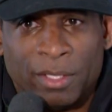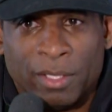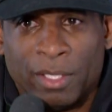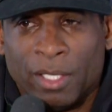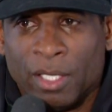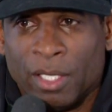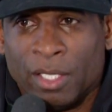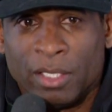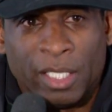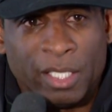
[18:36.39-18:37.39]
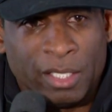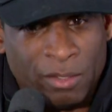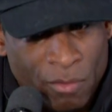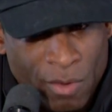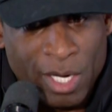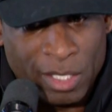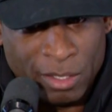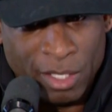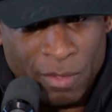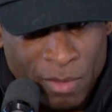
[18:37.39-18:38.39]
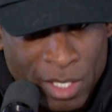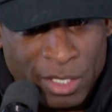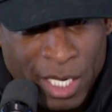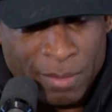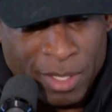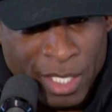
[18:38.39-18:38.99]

Um, the, i like one at, yeah, one at a time.